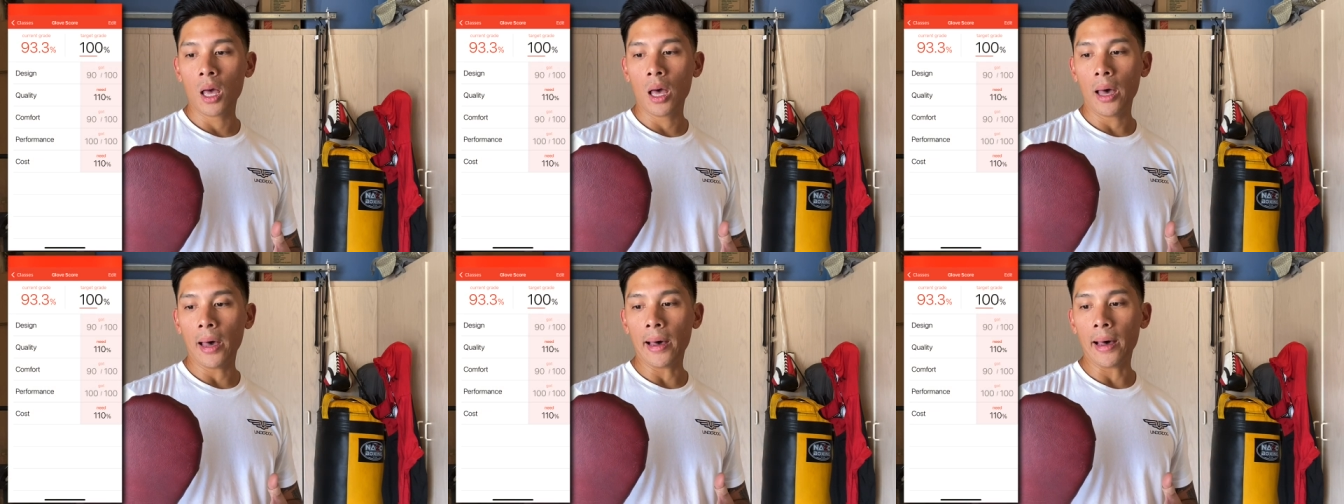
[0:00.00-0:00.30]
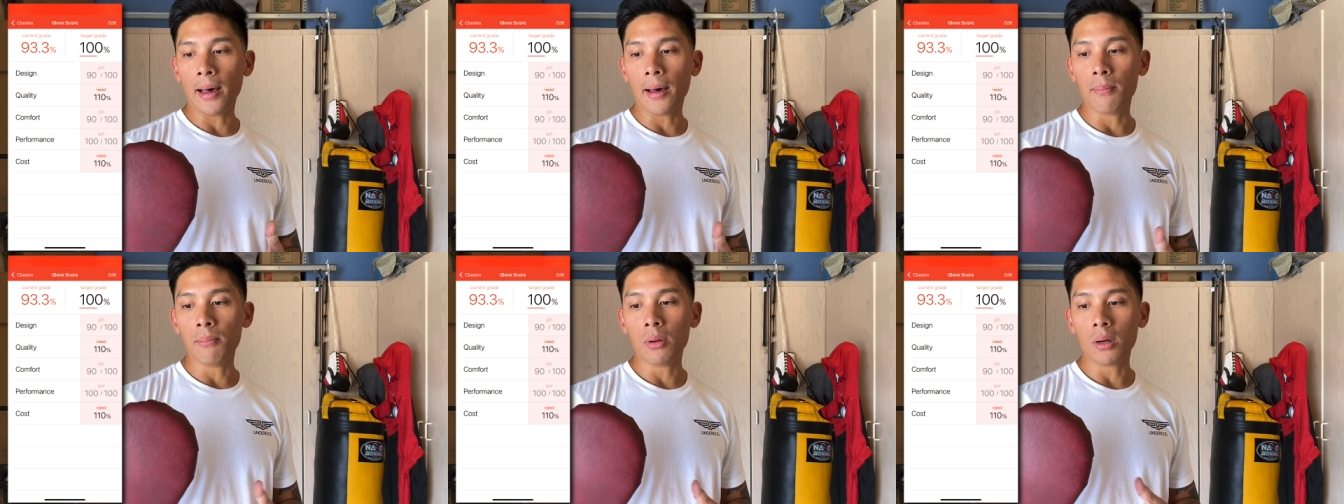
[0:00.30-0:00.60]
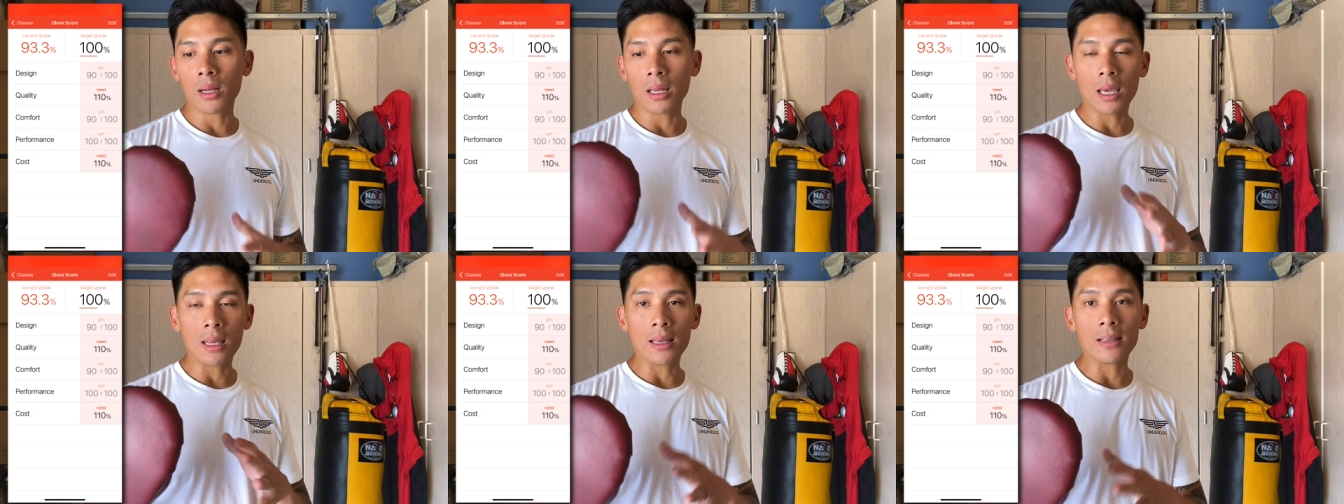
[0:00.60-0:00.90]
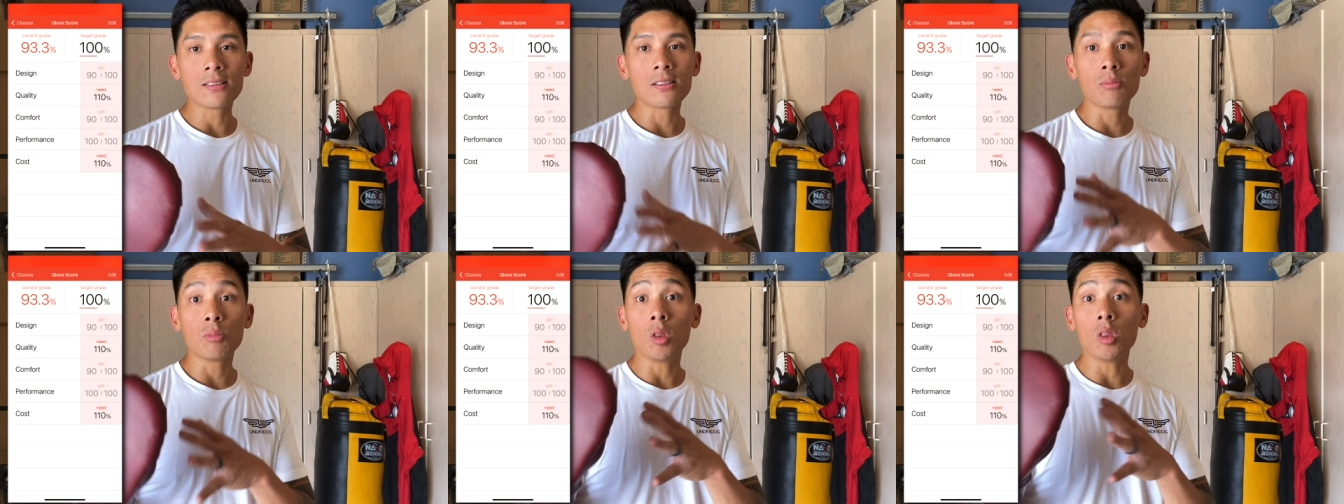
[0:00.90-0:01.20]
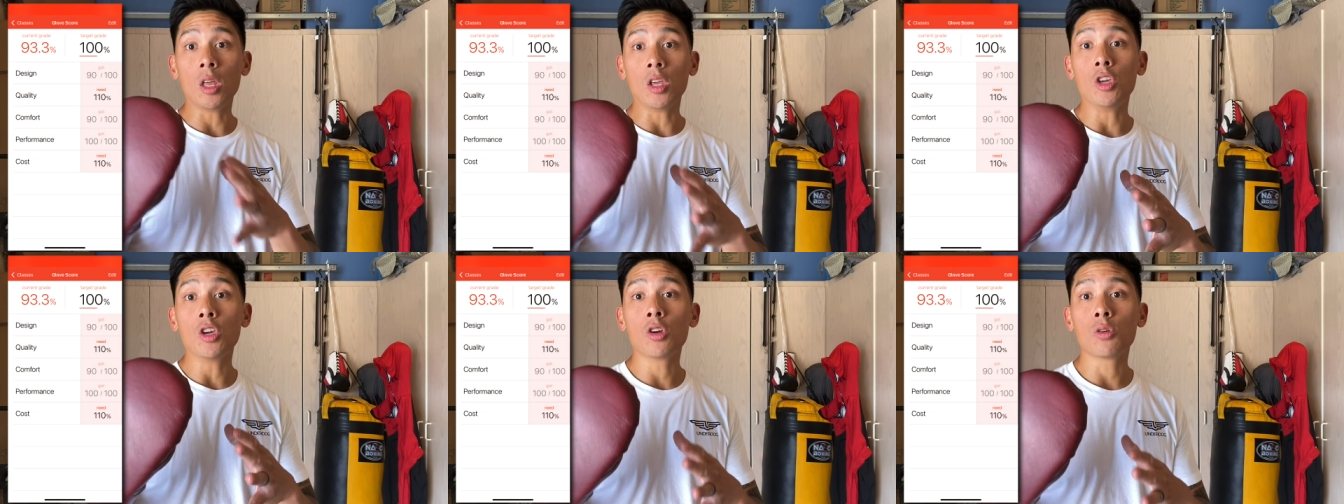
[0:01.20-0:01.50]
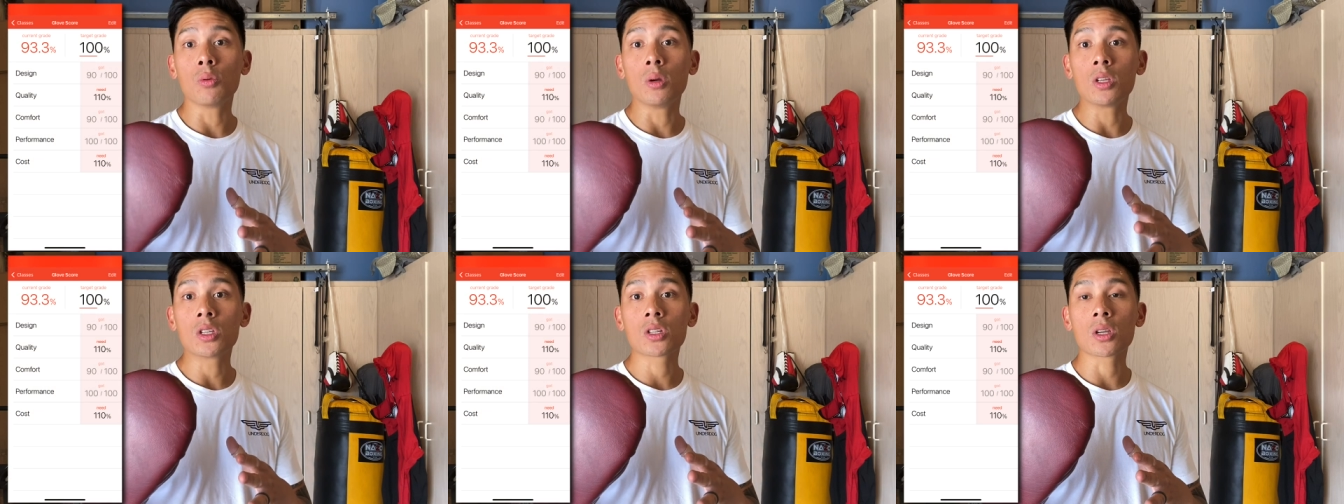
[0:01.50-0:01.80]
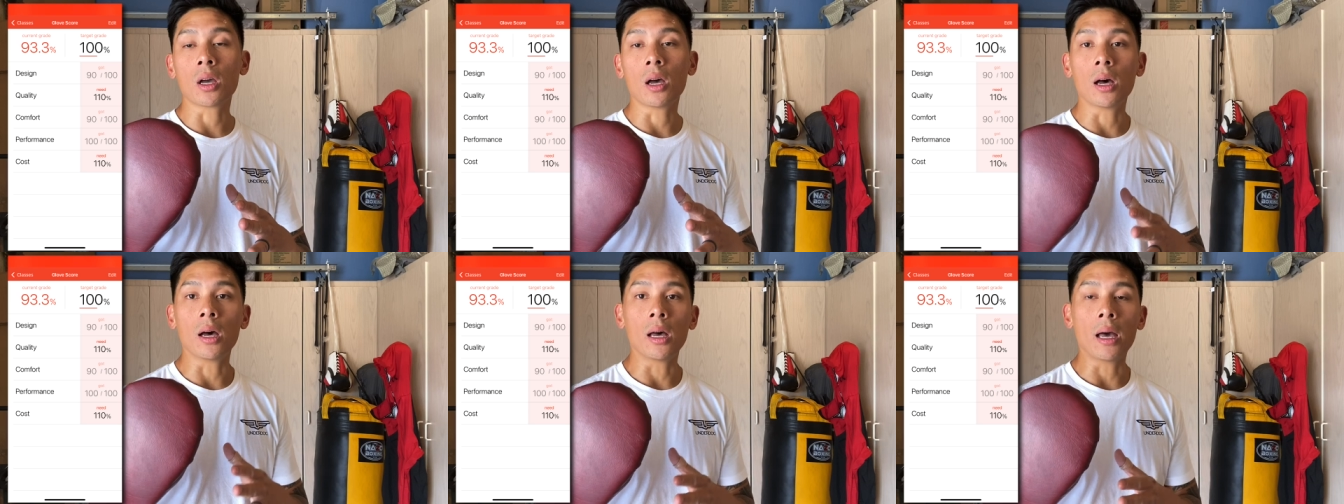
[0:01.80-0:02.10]
But again, that's something that you can reach
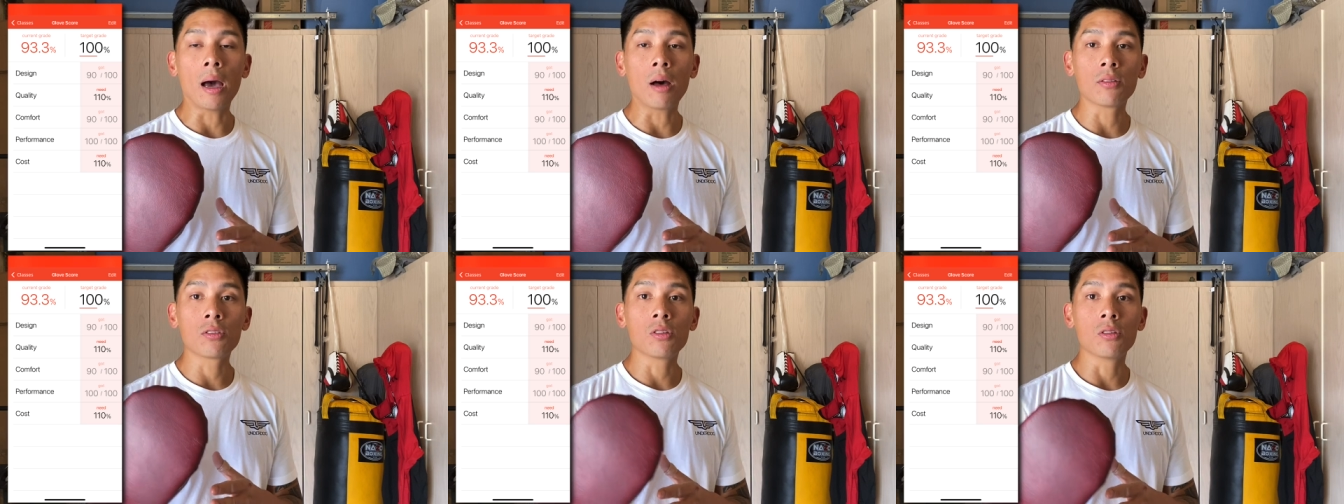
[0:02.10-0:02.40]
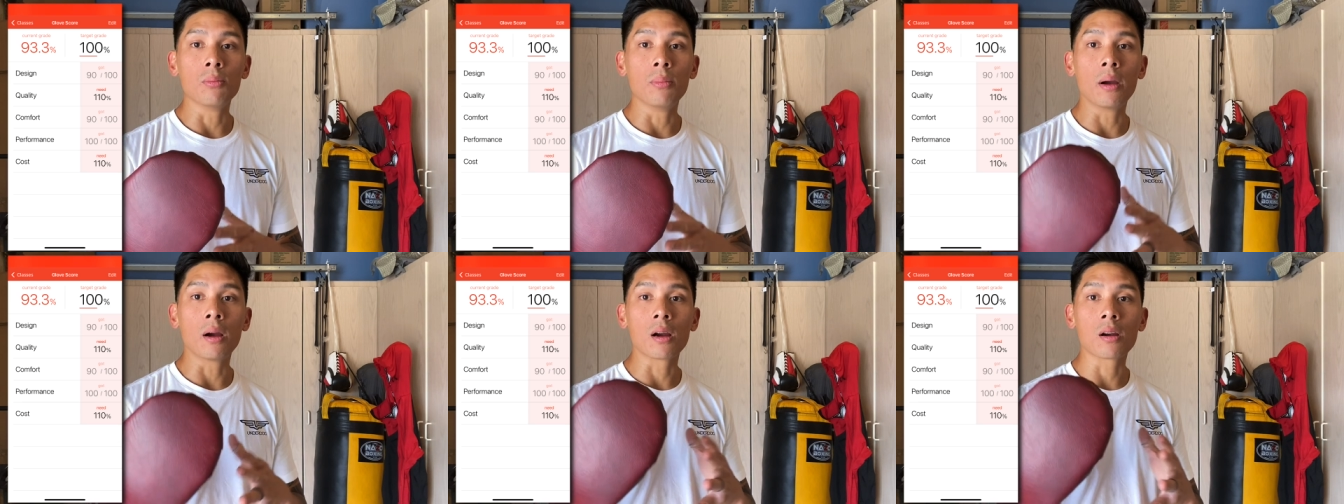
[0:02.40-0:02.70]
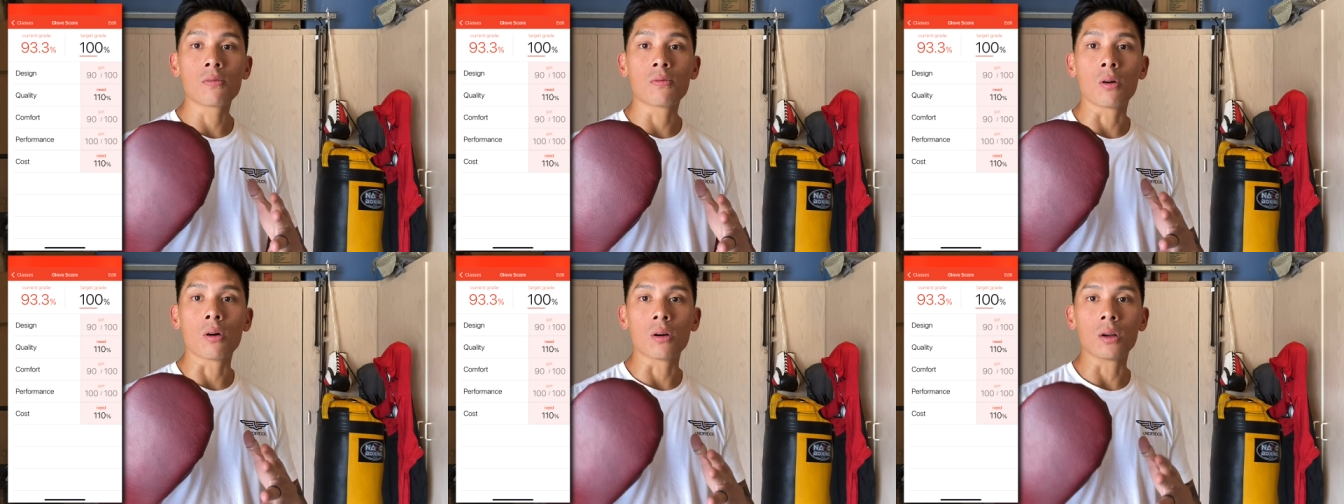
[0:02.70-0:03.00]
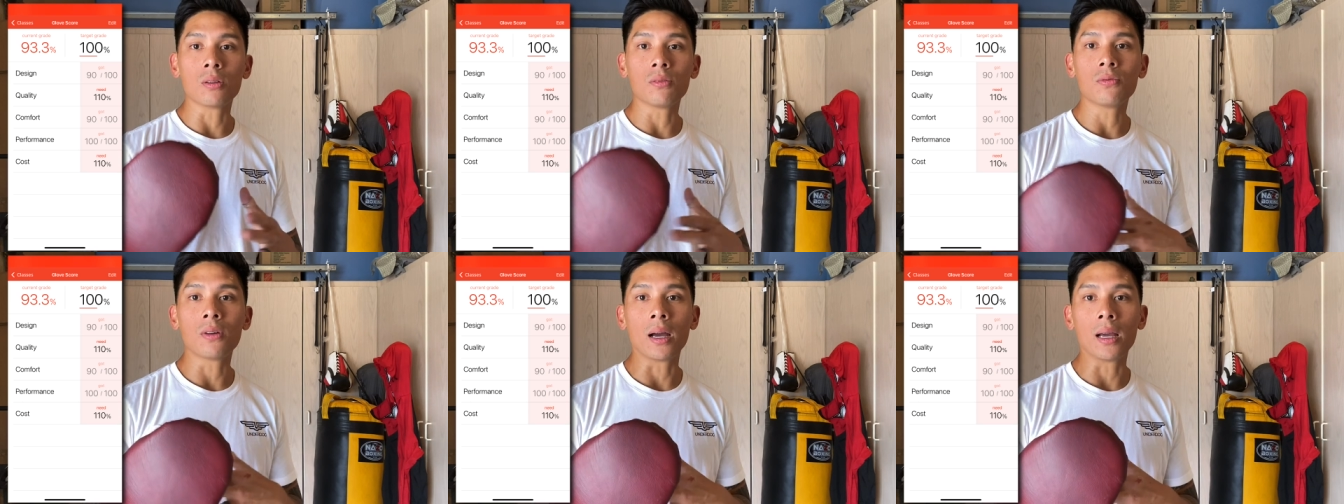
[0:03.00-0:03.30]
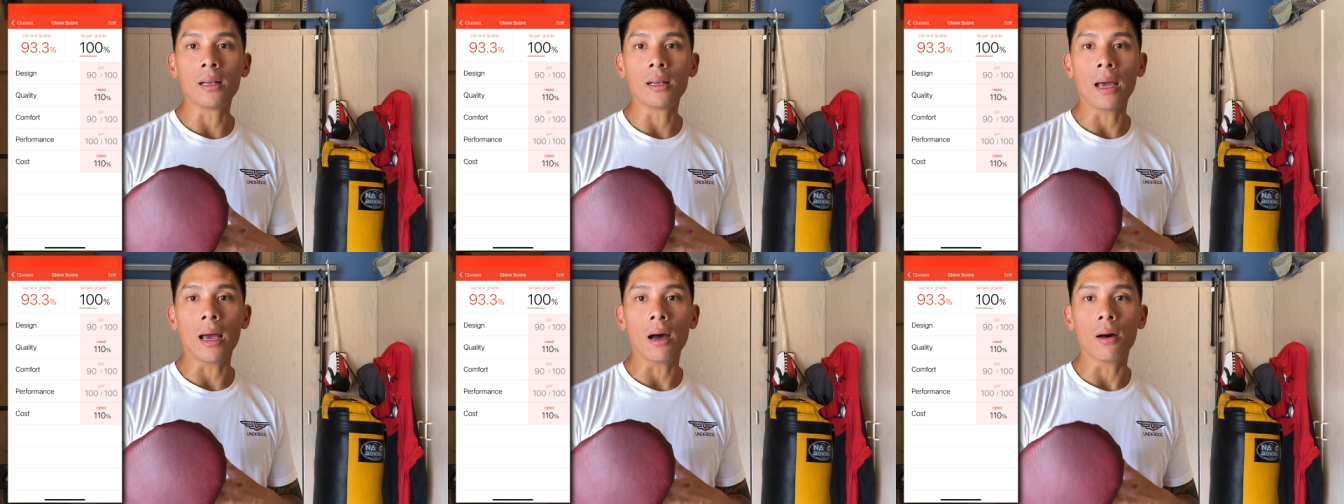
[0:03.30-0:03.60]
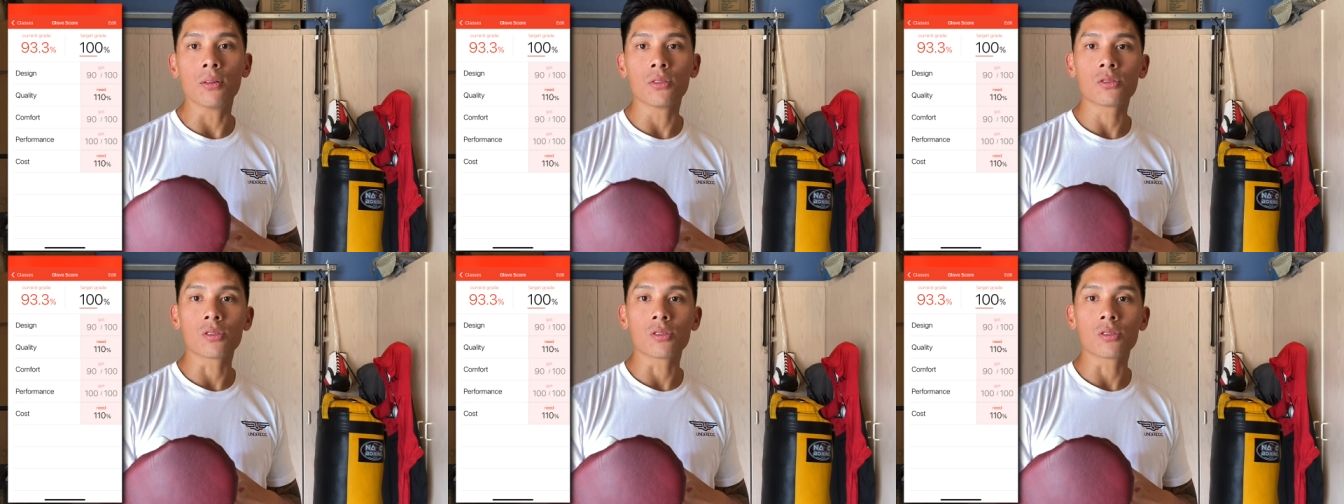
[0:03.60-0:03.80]
out to Barric for and find out.